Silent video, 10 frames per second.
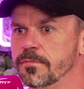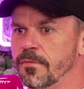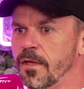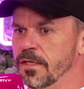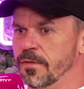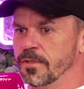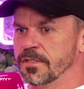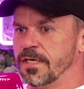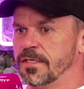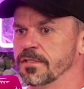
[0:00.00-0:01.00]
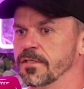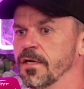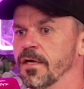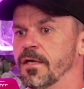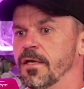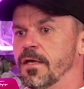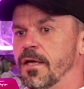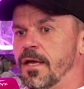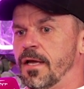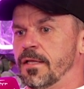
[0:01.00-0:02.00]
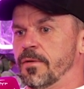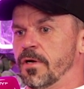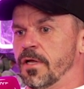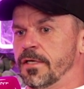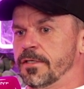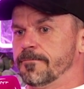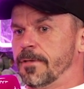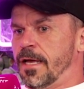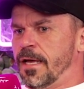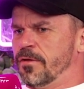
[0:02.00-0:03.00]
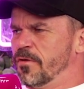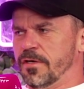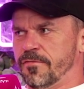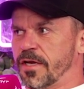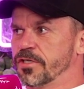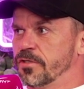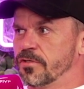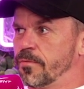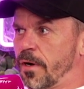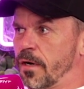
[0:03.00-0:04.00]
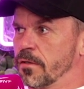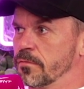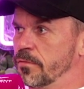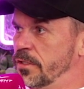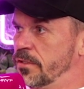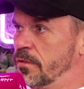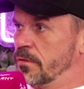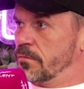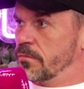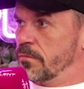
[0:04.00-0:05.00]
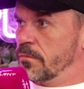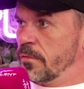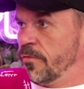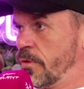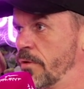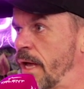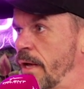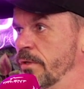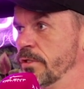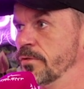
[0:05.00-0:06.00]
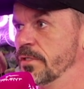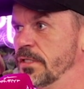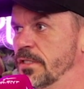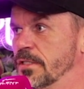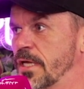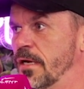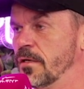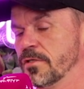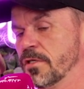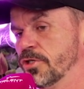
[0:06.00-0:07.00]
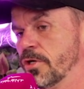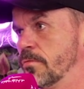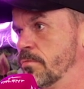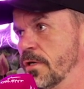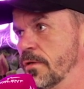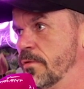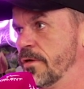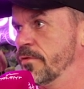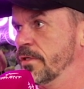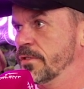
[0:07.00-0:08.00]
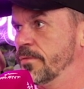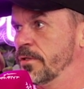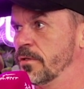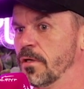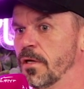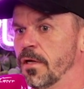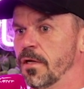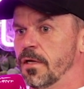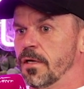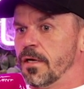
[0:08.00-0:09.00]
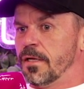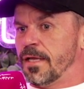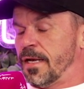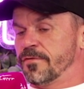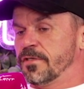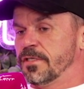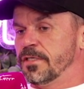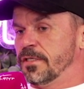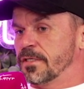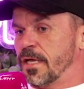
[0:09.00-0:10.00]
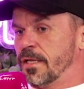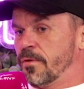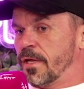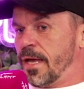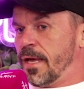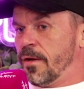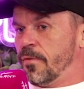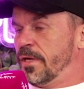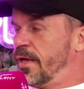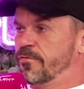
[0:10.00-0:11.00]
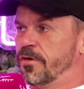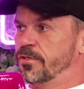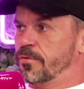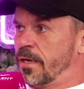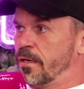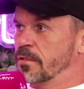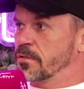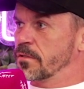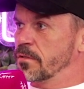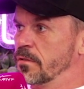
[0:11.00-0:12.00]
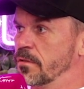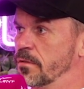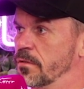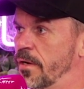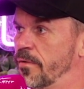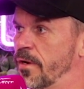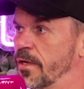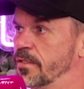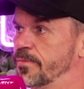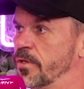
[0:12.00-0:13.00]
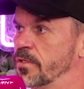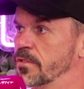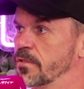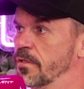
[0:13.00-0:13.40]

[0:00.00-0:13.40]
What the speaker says: Did a blood test. They were like, you got an infection somewhere. We need to, if you're okay with it, do a CT scan. I was like, sure, like whatever needs to be done. And then after the CT scan, they were like, we can't find your appendix. They were like, it's burst.